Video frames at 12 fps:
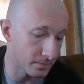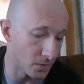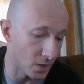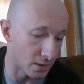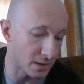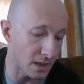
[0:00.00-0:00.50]

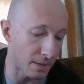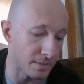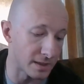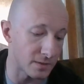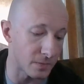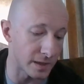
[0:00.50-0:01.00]
Your
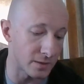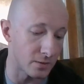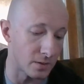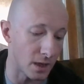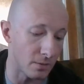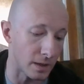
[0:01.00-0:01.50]
stubbornness will get you
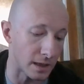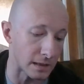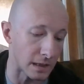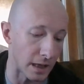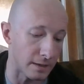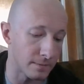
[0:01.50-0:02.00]
nowhere in
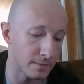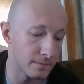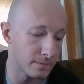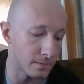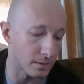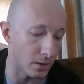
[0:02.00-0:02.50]
life,
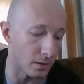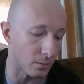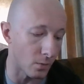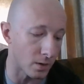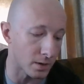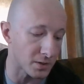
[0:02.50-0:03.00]
Long
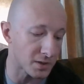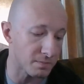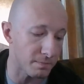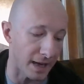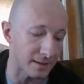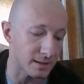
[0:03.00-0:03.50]
Walker
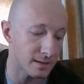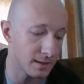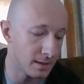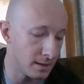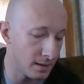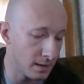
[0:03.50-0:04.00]
spat.
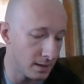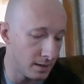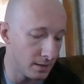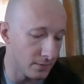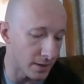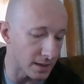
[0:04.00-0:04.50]

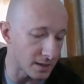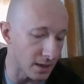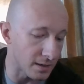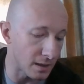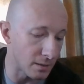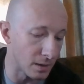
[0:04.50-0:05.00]

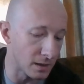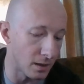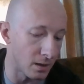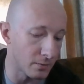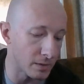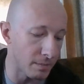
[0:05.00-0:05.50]
Forgets-Nothing would
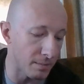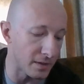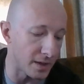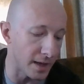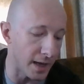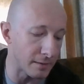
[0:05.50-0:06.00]
long remember
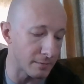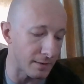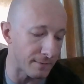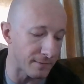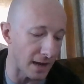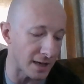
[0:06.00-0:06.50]
the angry
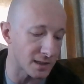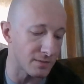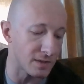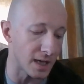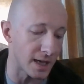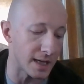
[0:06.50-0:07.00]
flash of
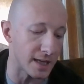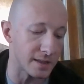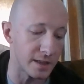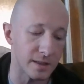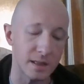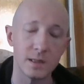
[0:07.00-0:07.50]
his eyes
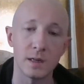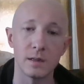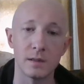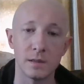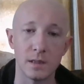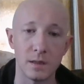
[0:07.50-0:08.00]
as he
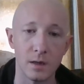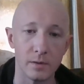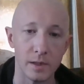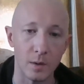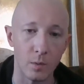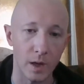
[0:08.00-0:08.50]
turned and
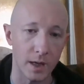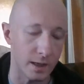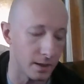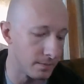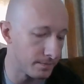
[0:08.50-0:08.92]
hurried away.